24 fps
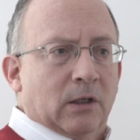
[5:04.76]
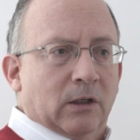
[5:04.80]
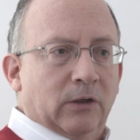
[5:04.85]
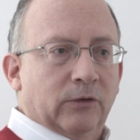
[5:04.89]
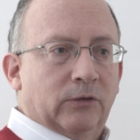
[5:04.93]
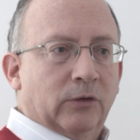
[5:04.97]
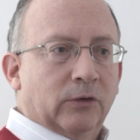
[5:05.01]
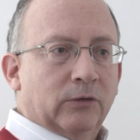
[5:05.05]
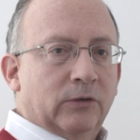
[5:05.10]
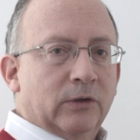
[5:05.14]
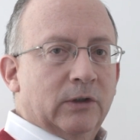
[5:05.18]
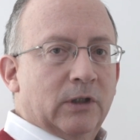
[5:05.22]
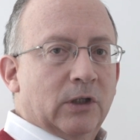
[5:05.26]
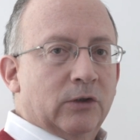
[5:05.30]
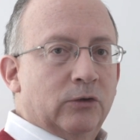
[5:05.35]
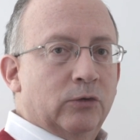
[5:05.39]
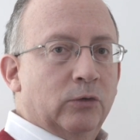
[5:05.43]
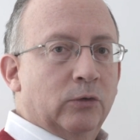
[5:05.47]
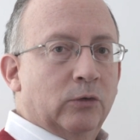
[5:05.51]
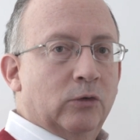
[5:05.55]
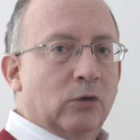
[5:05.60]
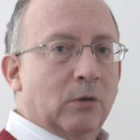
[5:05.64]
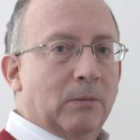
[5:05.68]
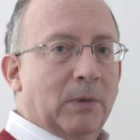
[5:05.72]
is something that
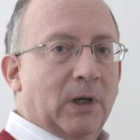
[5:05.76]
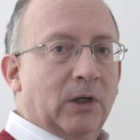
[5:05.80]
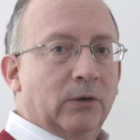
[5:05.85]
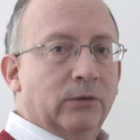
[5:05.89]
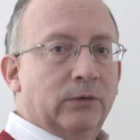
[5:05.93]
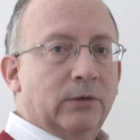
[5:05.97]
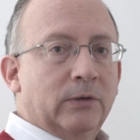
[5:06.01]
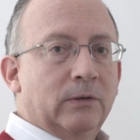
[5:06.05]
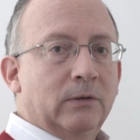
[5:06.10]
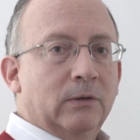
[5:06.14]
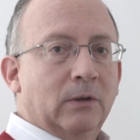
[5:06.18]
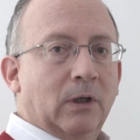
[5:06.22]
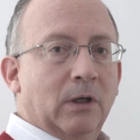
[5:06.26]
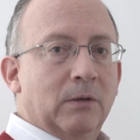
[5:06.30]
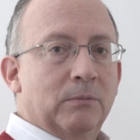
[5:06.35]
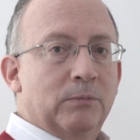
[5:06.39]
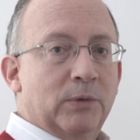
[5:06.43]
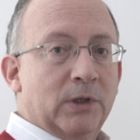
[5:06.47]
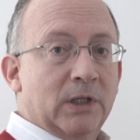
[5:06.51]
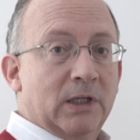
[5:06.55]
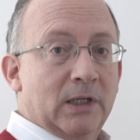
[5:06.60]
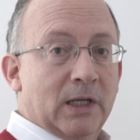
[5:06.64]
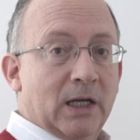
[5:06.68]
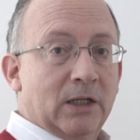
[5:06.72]
should come out
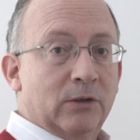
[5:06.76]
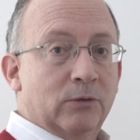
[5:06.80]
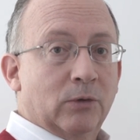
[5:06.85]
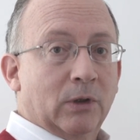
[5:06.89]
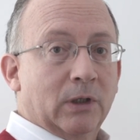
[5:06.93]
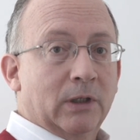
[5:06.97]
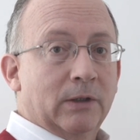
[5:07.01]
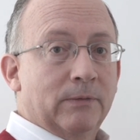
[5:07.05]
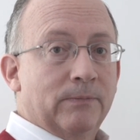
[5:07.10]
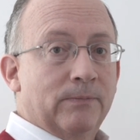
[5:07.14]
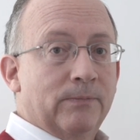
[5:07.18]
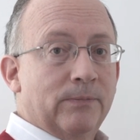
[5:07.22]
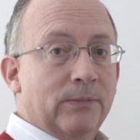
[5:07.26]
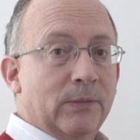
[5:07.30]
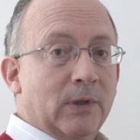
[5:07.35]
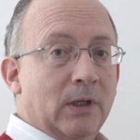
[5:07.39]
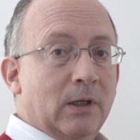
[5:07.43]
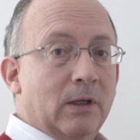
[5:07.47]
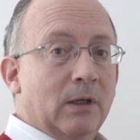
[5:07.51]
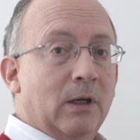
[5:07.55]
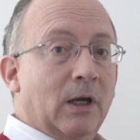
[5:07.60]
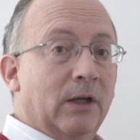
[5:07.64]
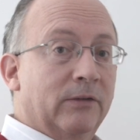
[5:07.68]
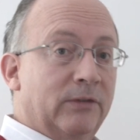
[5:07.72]
pretty naturally.
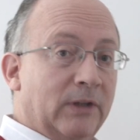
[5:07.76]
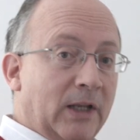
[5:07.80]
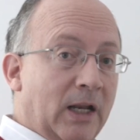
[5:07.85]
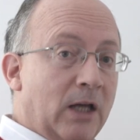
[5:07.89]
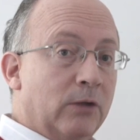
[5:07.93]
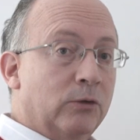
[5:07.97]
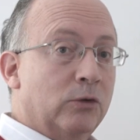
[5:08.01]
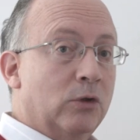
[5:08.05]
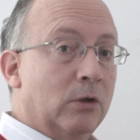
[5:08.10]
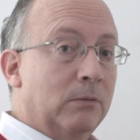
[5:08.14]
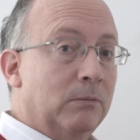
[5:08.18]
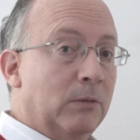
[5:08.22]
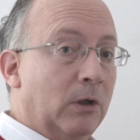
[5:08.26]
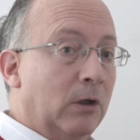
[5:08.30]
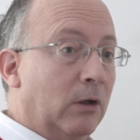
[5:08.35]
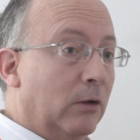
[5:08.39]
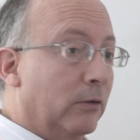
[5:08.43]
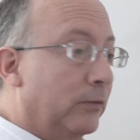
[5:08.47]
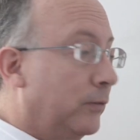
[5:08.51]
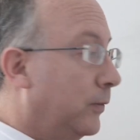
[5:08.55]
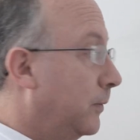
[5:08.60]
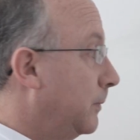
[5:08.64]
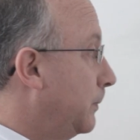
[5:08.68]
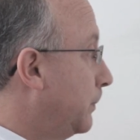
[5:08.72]
As an outcome
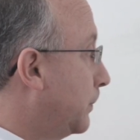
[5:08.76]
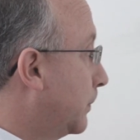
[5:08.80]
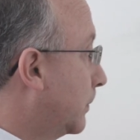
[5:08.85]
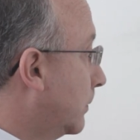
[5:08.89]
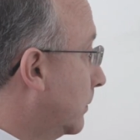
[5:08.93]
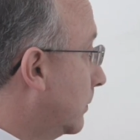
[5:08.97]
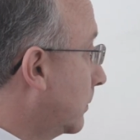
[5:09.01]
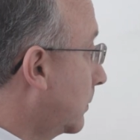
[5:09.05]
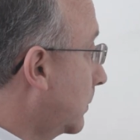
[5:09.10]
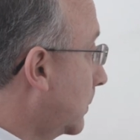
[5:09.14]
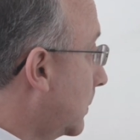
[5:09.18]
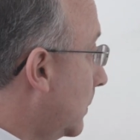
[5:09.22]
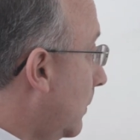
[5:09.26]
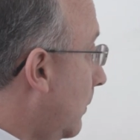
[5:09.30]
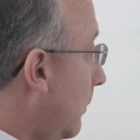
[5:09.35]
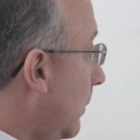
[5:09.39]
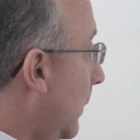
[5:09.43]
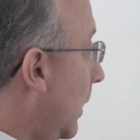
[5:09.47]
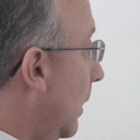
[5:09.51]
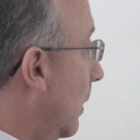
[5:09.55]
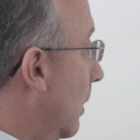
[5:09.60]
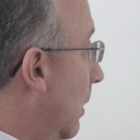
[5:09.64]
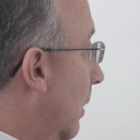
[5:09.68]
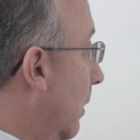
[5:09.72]
of
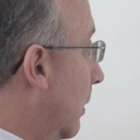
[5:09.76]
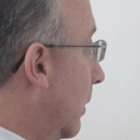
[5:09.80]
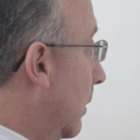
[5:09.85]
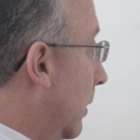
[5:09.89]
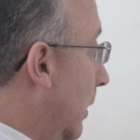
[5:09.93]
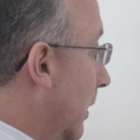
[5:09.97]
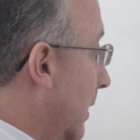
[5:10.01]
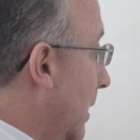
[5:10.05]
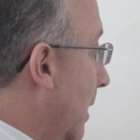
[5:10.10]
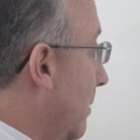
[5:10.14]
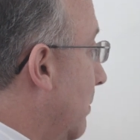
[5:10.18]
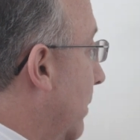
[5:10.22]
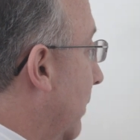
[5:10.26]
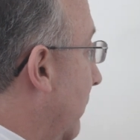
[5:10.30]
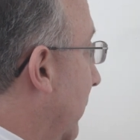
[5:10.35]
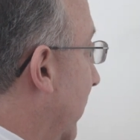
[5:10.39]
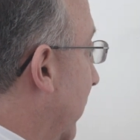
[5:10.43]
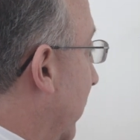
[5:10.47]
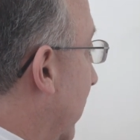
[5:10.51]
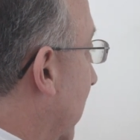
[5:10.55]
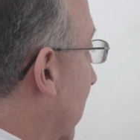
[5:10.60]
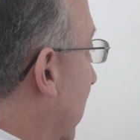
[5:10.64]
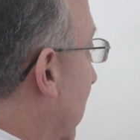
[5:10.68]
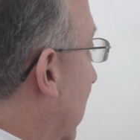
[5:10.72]
a Gemba
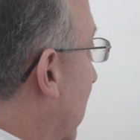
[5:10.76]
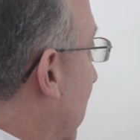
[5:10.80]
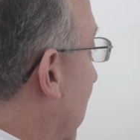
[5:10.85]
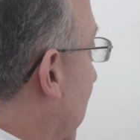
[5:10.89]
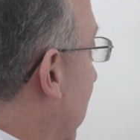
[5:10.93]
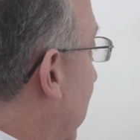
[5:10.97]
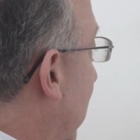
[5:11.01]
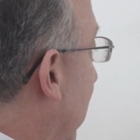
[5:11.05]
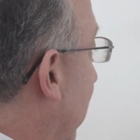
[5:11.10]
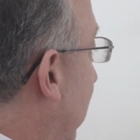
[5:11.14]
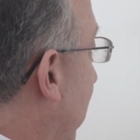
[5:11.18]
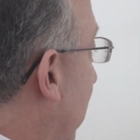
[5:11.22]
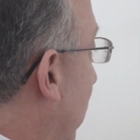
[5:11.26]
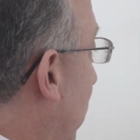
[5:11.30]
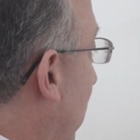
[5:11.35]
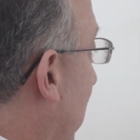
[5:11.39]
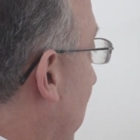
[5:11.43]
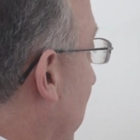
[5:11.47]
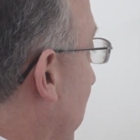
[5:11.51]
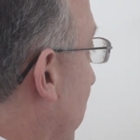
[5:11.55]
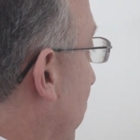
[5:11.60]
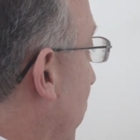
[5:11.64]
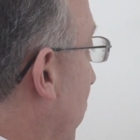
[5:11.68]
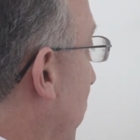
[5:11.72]
visit, this is
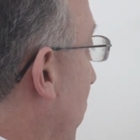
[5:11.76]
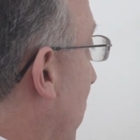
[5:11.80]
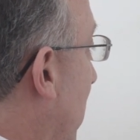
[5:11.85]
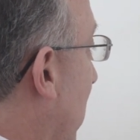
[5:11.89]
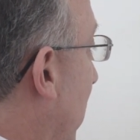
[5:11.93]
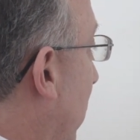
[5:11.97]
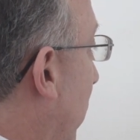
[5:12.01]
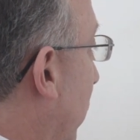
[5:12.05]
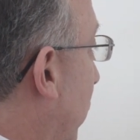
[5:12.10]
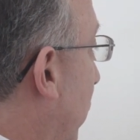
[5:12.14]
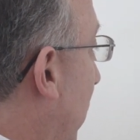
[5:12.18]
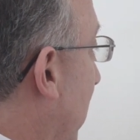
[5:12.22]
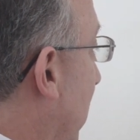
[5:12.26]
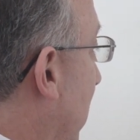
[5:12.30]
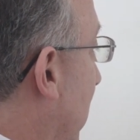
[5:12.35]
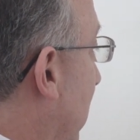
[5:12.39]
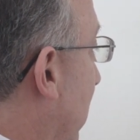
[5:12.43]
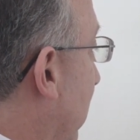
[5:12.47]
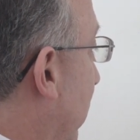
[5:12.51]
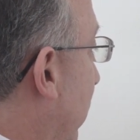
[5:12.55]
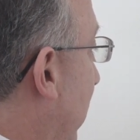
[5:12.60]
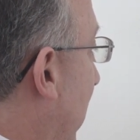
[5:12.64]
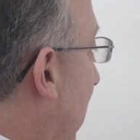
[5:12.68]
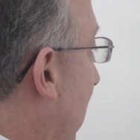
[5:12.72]
where you can also
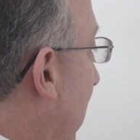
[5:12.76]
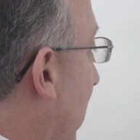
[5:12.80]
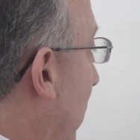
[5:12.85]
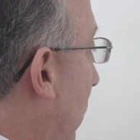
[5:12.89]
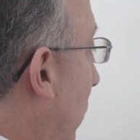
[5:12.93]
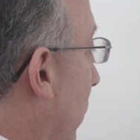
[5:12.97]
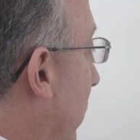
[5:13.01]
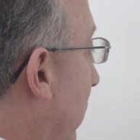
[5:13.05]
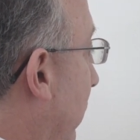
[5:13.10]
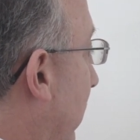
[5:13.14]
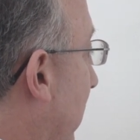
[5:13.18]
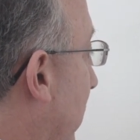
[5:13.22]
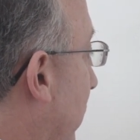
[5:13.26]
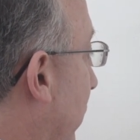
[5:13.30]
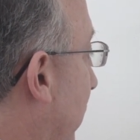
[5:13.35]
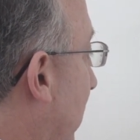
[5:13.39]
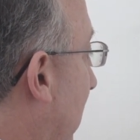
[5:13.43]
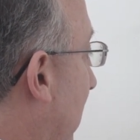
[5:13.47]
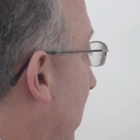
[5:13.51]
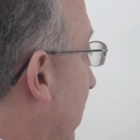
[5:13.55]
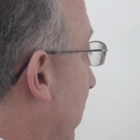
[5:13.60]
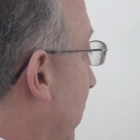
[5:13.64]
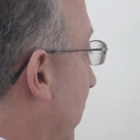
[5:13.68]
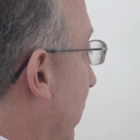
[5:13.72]
identify all the various
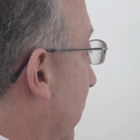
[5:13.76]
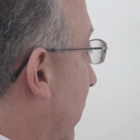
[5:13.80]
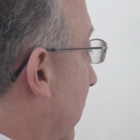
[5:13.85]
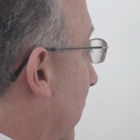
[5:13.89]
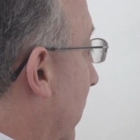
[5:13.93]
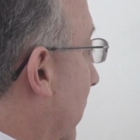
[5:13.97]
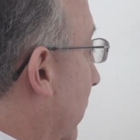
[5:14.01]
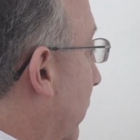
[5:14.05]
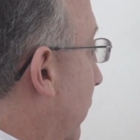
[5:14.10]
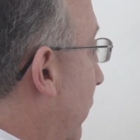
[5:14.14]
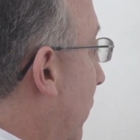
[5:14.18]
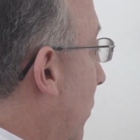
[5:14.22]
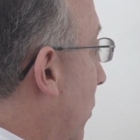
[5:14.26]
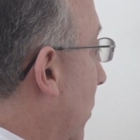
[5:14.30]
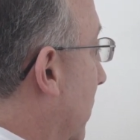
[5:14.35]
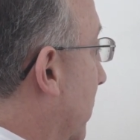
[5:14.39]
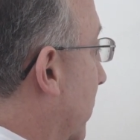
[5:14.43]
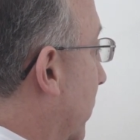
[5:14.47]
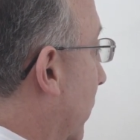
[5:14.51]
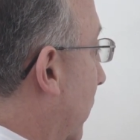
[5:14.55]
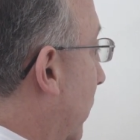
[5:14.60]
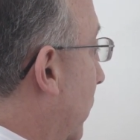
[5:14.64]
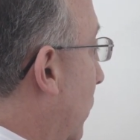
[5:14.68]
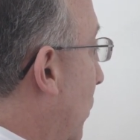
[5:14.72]

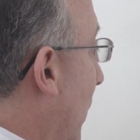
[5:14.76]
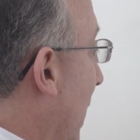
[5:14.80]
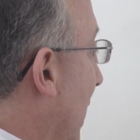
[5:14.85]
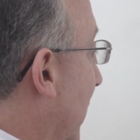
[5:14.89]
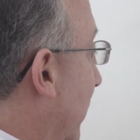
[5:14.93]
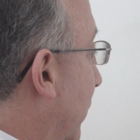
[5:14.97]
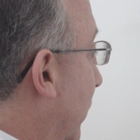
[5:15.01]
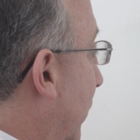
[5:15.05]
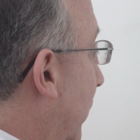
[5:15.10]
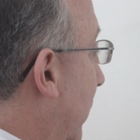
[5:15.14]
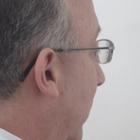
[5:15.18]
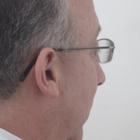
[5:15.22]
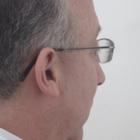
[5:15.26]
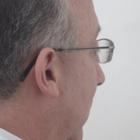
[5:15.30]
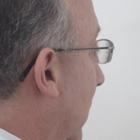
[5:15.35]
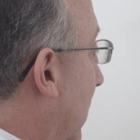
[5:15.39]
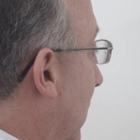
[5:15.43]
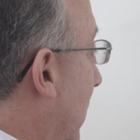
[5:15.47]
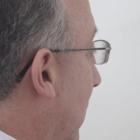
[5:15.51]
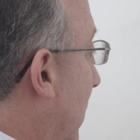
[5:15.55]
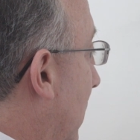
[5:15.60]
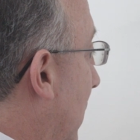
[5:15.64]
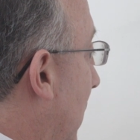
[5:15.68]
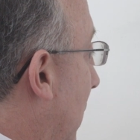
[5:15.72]
forms of waste.
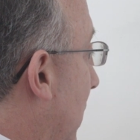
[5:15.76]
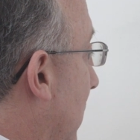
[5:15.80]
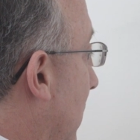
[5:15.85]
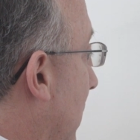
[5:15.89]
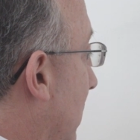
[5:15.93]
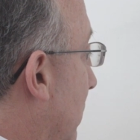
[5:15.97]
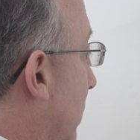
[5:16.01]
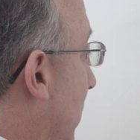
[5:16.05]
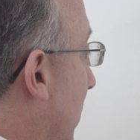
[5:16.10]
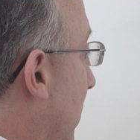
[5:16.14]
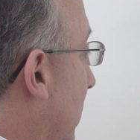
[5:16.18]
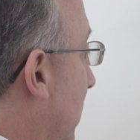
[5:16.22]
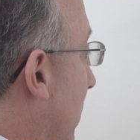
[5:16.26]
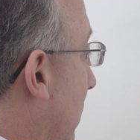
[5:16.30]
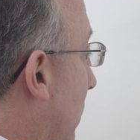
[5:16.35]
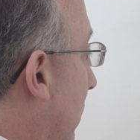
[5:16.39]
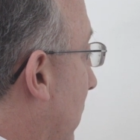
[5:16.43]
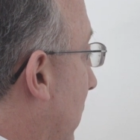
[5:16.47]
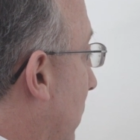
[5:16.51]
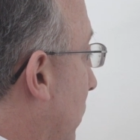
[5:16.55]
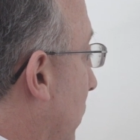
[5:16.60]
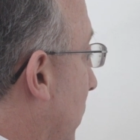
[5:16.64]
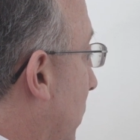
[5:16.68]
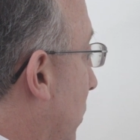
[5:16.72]
And in
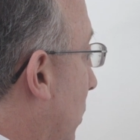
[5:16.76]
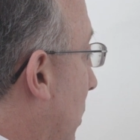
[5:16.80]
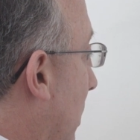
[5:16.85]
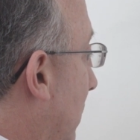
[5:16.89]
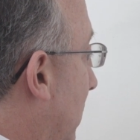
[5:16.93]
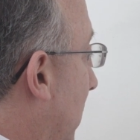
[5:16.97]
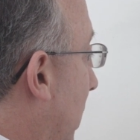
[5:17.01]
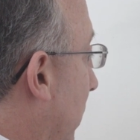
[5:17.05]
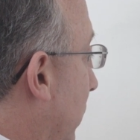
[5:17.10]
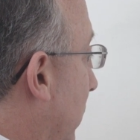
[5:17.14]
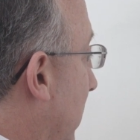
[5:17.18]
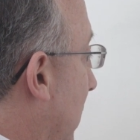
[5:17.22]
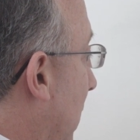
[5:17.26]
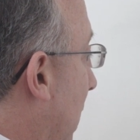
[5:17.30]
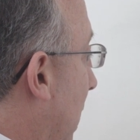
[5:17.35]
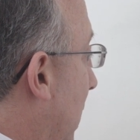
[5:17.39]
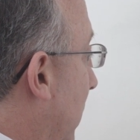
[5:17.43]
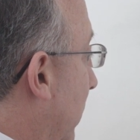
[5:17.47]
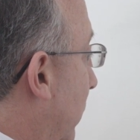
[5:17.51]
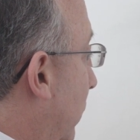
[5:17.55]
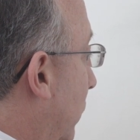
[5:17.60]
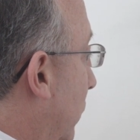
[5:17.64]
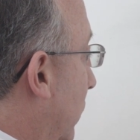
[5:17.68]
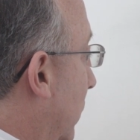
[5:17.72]
particular, we talk about the
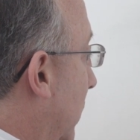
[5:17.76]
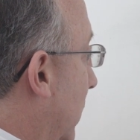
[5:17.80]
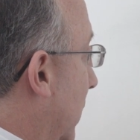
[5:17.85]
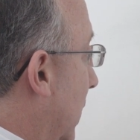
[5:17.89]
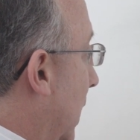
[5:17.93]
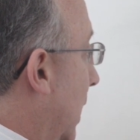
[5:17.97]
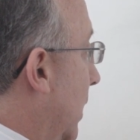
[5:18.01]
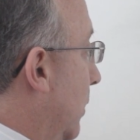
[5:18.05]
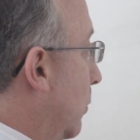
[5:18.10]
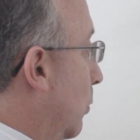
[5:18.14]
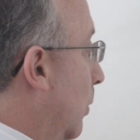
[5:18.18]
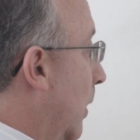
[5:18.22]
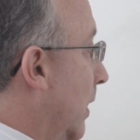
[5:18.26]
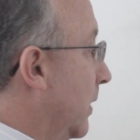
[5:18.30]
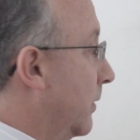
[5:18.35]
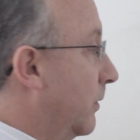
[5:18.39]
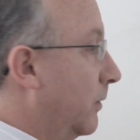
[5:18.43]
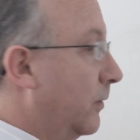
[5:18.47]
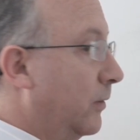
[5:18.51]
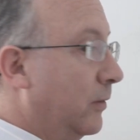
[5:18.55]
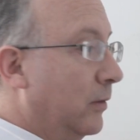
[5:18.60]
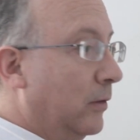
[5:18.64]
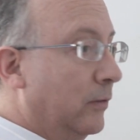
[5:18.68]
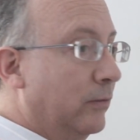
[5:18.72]
8
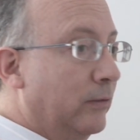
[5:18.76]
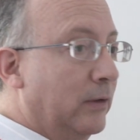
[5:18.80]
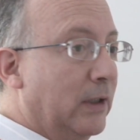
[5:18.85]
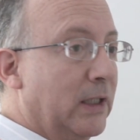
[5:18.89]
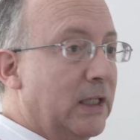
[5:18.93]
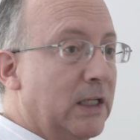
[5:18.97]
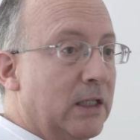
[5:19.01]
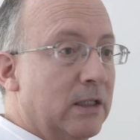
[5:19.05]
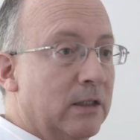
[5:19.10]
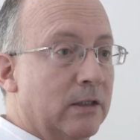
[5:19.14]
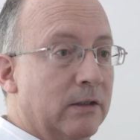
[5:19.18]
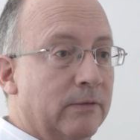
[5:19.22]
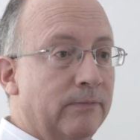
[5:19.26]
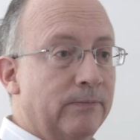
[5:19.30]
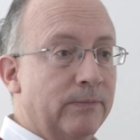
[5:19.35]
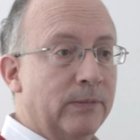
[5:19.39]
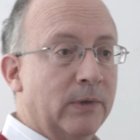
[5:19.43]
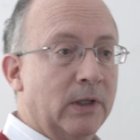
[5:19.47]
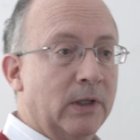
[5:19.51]
wastes of lean.